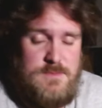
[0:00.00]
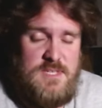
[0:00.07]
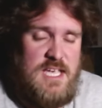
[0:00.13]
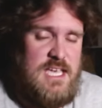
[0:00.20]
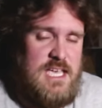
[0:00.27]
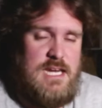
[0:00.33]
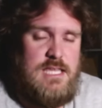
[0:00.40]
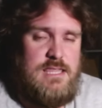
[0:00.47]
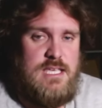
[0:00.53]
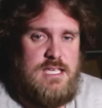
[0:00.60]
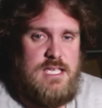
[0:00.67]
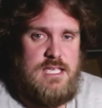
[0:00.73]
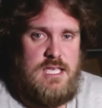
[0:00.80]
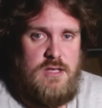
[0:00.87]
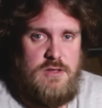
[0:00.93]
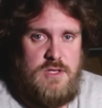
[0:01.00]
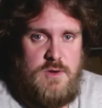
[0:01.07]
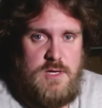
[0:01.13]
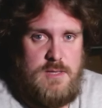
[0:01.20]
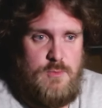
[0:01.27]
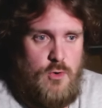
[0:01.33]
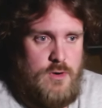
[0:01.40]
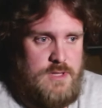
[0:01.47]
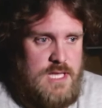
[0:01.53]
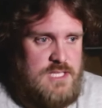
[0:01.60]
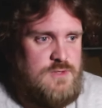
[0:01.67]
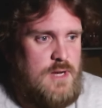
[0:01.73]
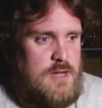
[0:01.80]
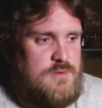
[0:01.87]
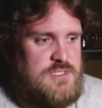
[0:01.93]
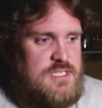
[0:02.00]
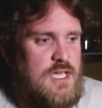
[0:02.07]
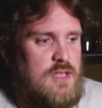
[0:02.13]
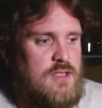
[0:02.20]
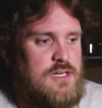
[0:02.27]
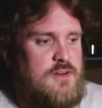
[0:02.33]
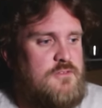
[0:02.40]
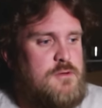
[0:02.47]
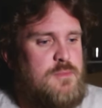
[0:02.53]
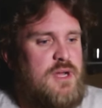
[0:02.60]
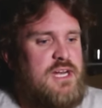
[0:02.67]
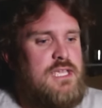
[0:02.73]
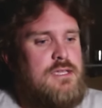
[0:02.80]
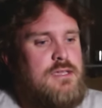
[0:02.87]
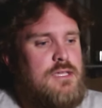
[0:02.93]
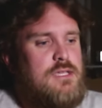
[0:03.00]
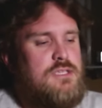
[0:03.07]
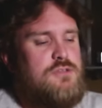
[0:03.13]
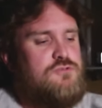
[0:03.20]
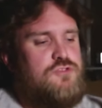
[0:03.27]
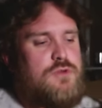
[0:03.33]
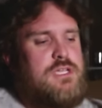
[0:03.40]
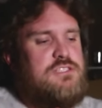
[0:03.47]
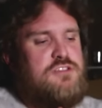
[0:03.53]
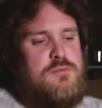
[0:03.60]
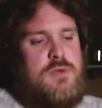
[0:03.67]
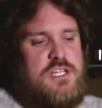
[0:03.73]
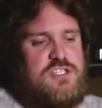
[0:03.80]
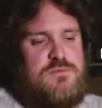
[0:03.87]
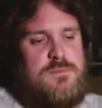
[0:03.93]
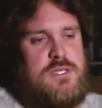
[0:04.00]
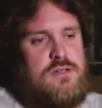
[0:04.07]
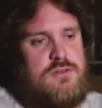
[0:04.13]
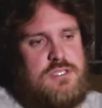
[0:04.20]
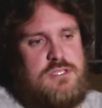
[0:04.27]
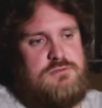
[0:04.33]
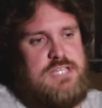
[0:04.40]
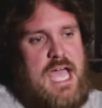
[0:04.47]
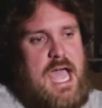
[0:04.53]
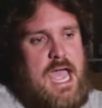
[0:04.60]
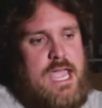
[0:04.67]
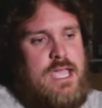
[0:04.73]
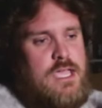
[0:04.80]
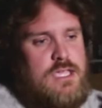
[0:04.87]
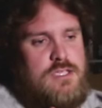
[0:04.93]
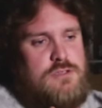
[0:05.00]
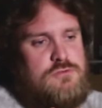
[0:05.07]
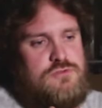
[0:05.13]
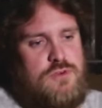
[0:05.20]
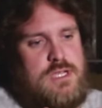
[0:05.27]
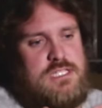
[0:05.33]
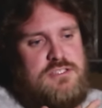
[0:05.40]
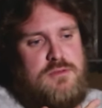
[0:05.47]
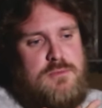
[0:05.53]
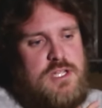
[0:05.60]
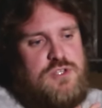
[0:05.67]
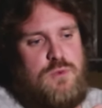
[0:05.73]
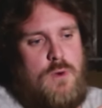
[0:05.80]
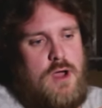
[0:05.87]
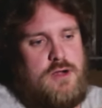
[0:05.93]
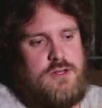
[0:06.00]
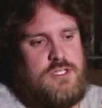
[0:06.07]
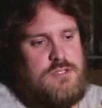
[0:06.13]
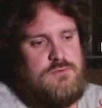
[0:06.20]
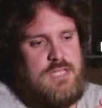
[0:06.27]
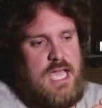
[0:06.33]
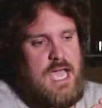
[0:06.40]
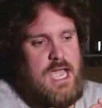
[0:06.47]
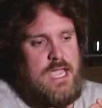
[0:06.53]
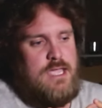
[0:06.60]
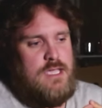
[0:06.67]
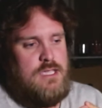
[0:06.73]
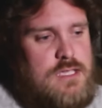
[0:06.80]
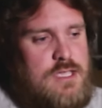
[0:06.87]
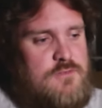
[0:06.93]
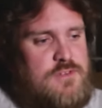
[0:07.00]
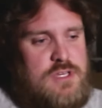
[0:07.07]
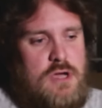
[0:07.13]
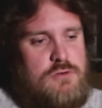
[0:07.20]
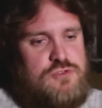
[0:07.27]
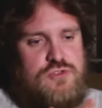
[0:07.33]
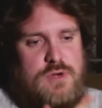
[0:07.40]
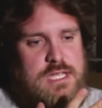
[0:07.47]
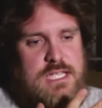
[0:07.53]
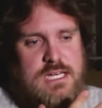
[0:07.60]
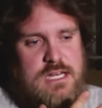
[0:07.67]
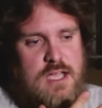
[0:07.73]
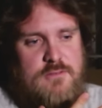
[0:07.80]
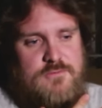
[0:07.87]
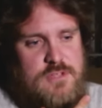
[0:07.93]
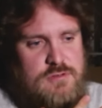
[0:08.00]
like anything could kill you anymore. That's what I was telling everybody. You drink too much milk, you die. You drink too much water, you die. If you don't drink enough, you